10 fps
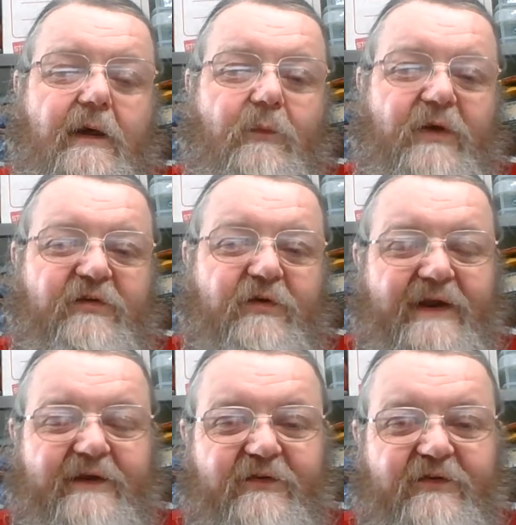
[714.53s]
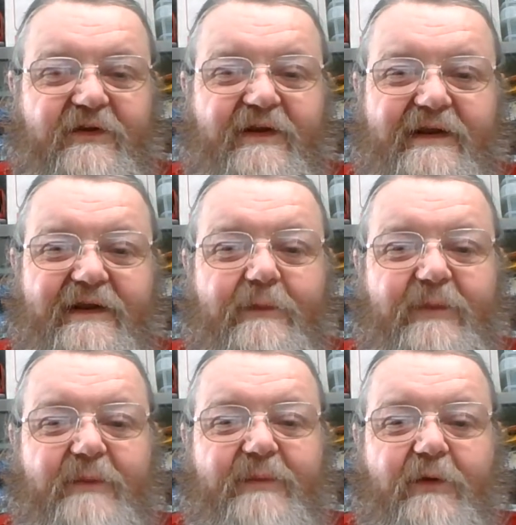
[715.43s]
which I had considered a little
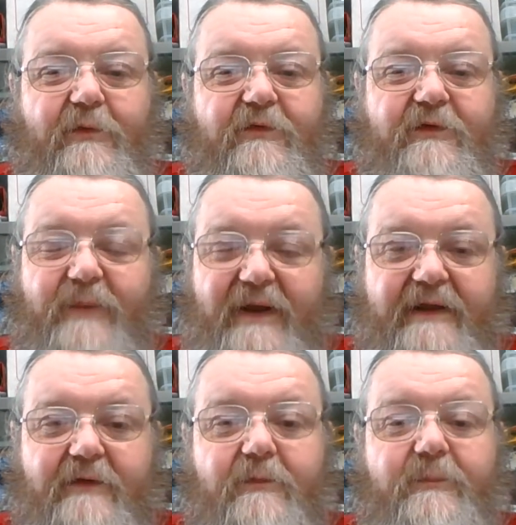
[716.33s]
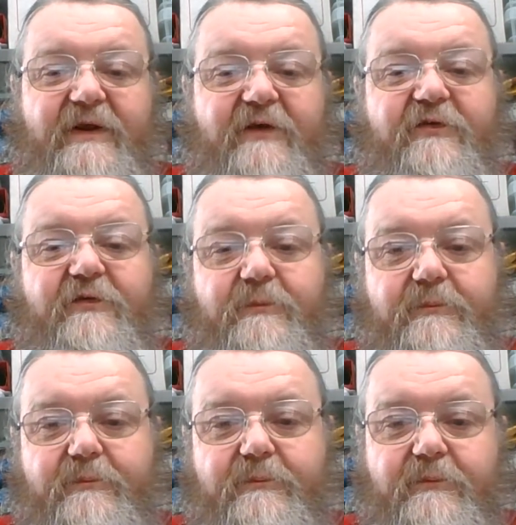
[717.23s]
bit beyond the pale because
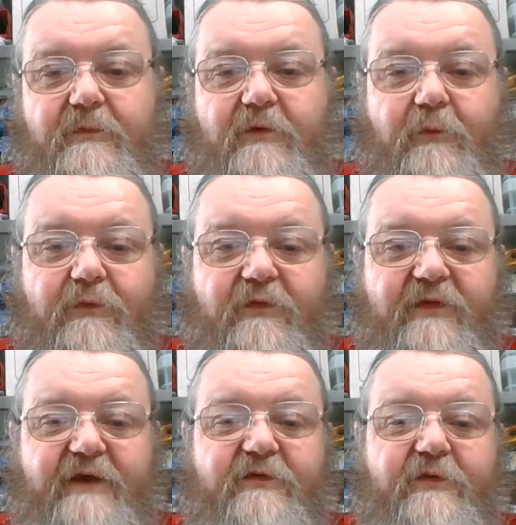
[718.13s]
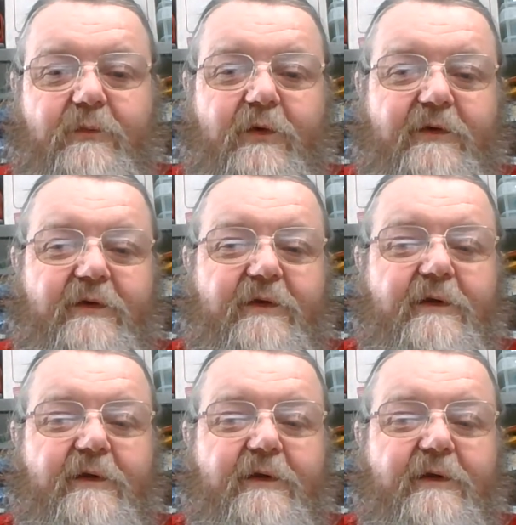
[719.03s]
of all the things that one